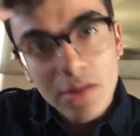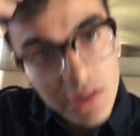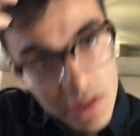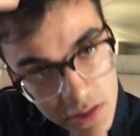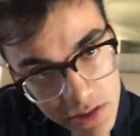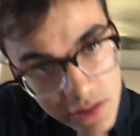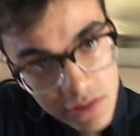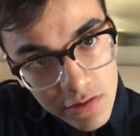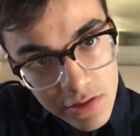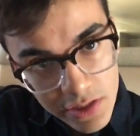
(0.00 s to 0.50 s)

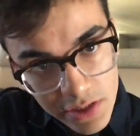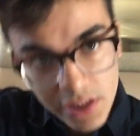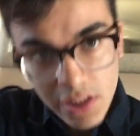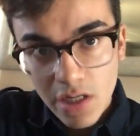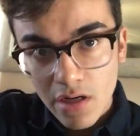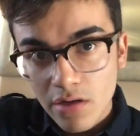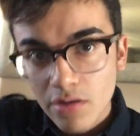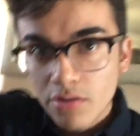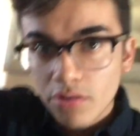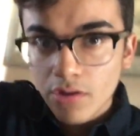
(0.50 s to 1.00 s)
This crazy
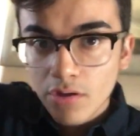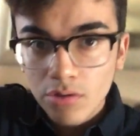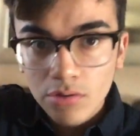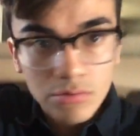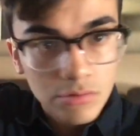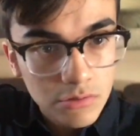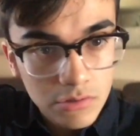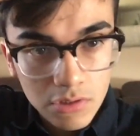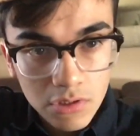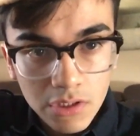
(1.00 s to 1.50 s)
hair though,
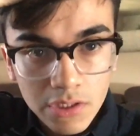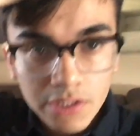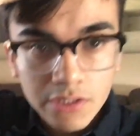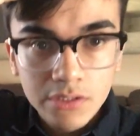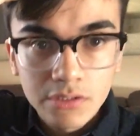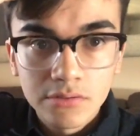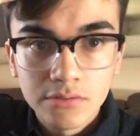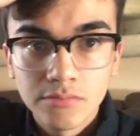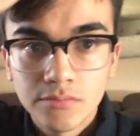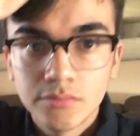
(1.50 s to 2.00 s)
like,
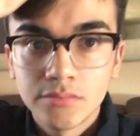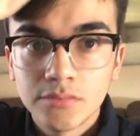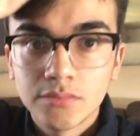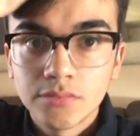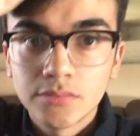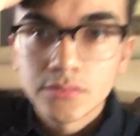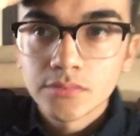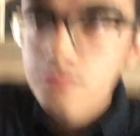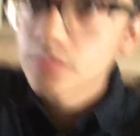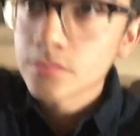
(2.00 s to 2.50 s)

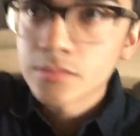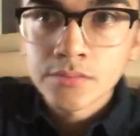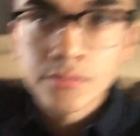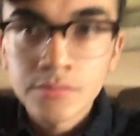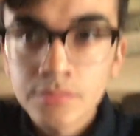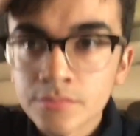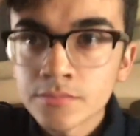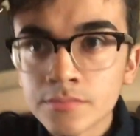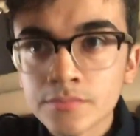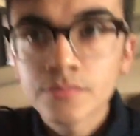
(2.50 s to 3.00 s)
mm
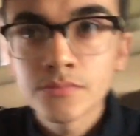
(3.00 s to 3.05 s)
-mm.